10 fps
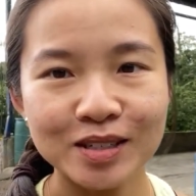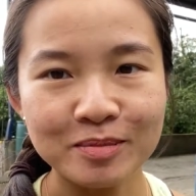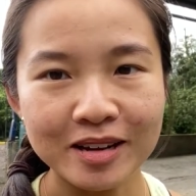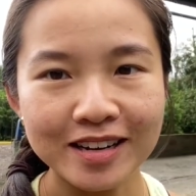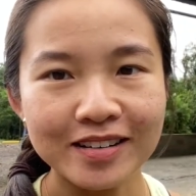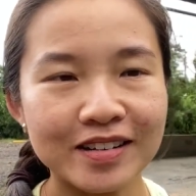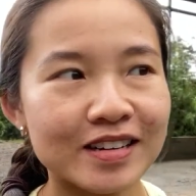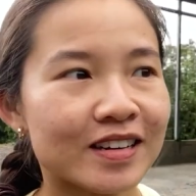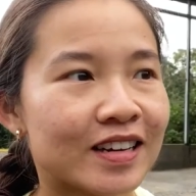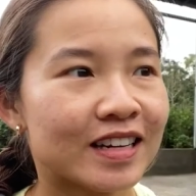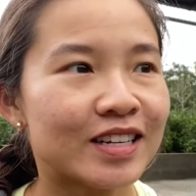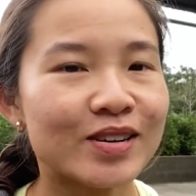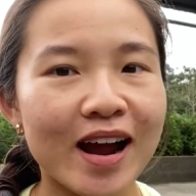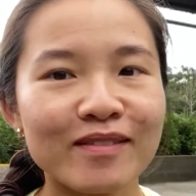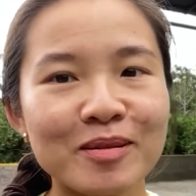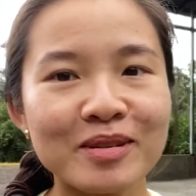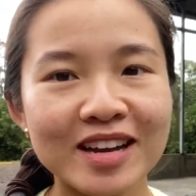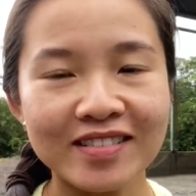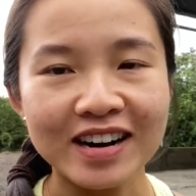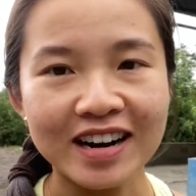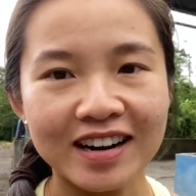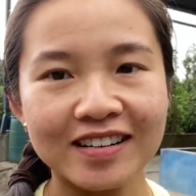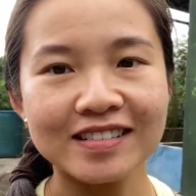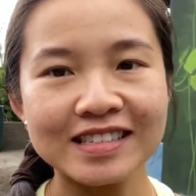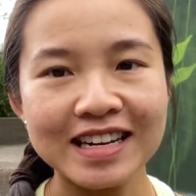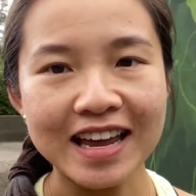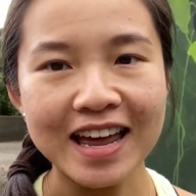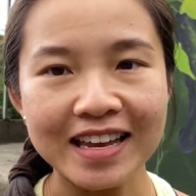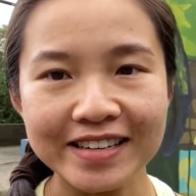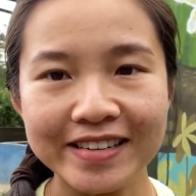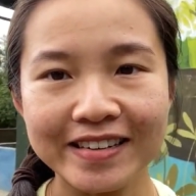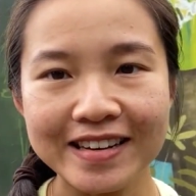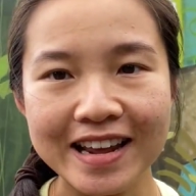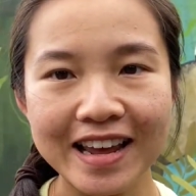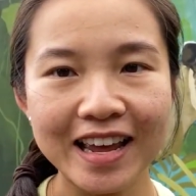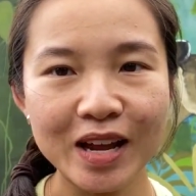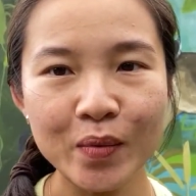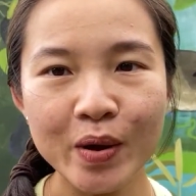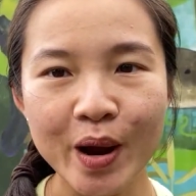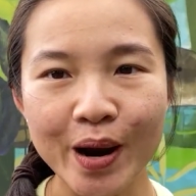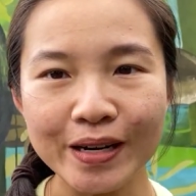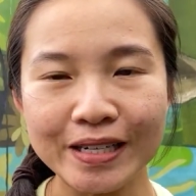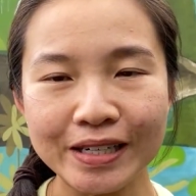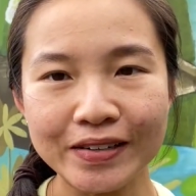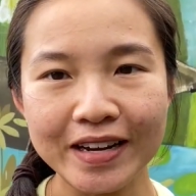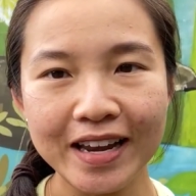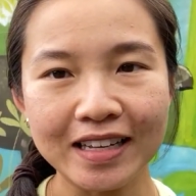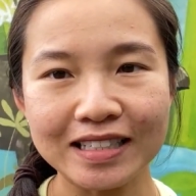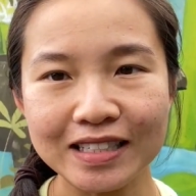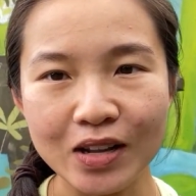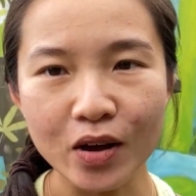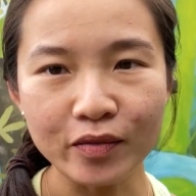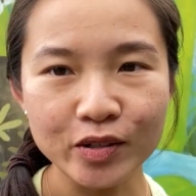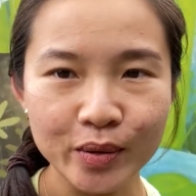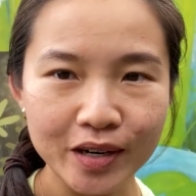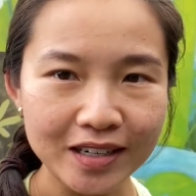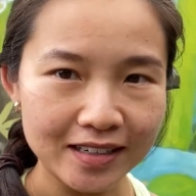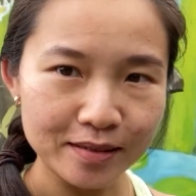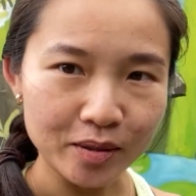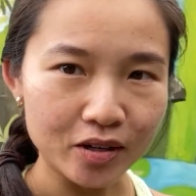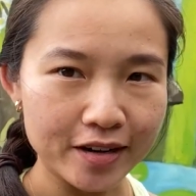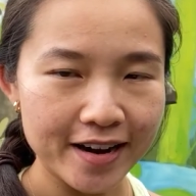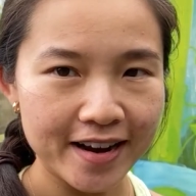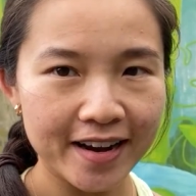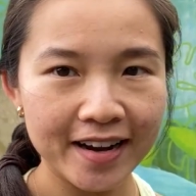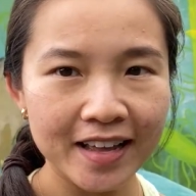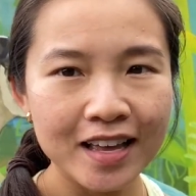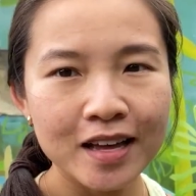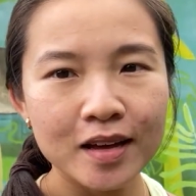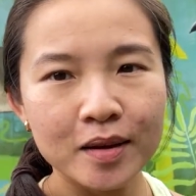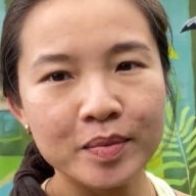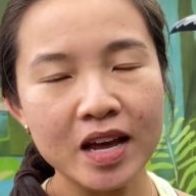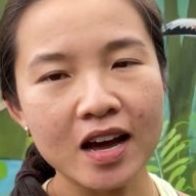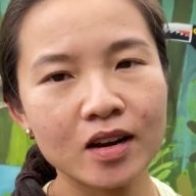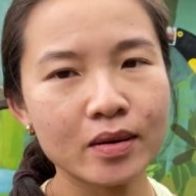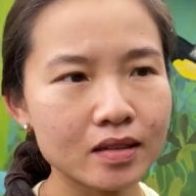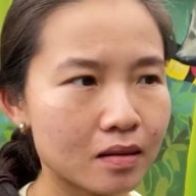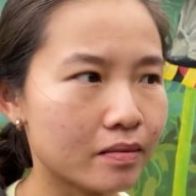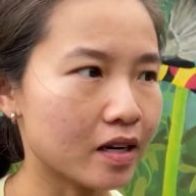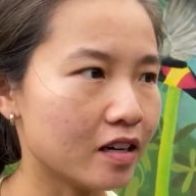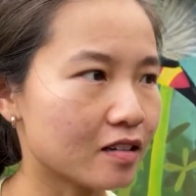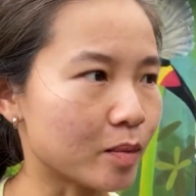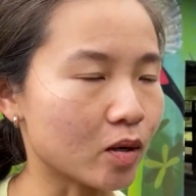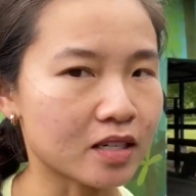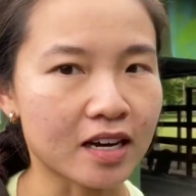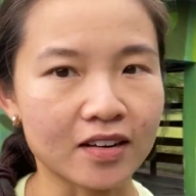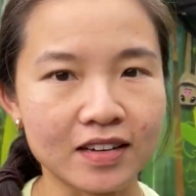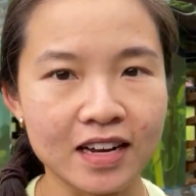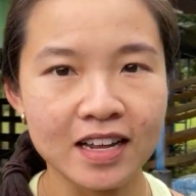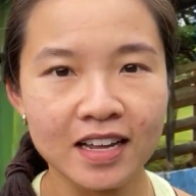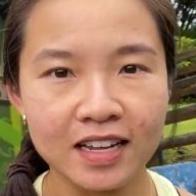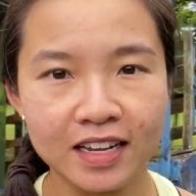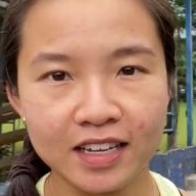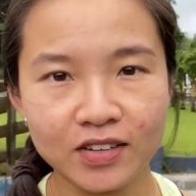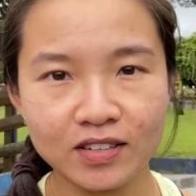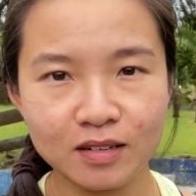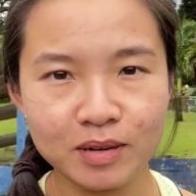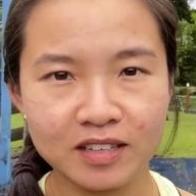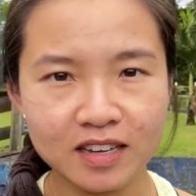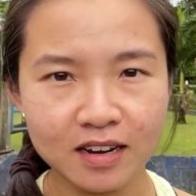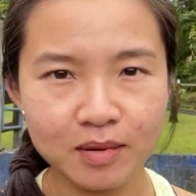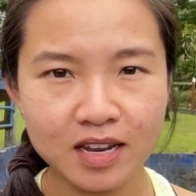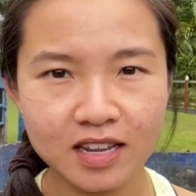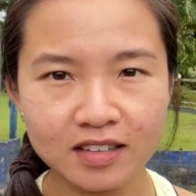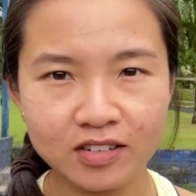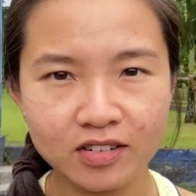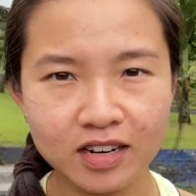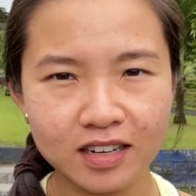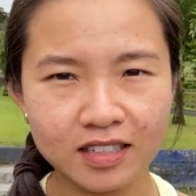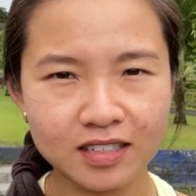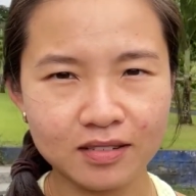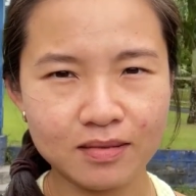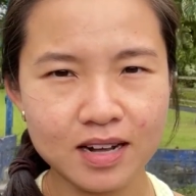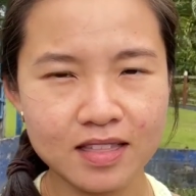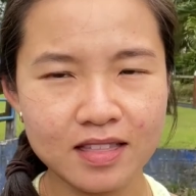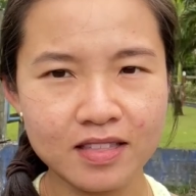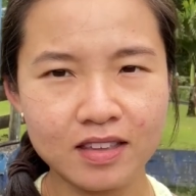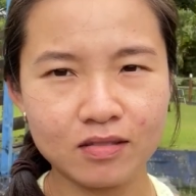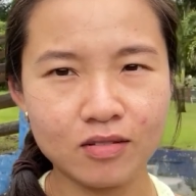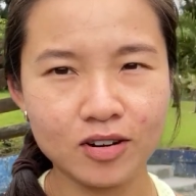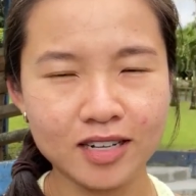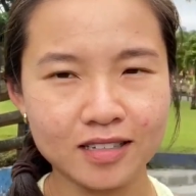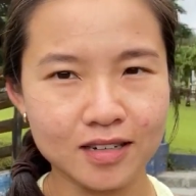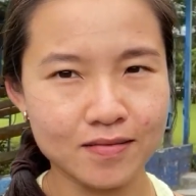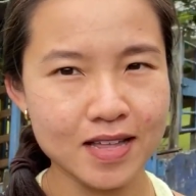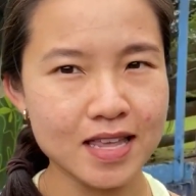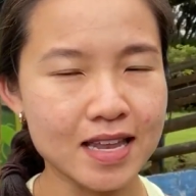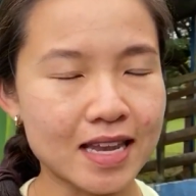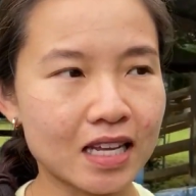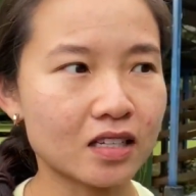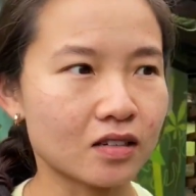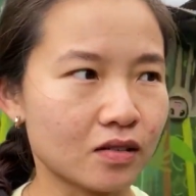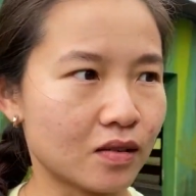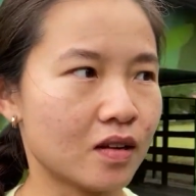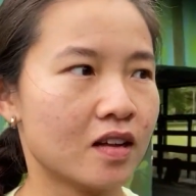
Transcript: been driving me around and today we are doing a sloth tour this morning. Bijagua is a really small town. Like you see beside me, this street is the one, this road is the one that leads to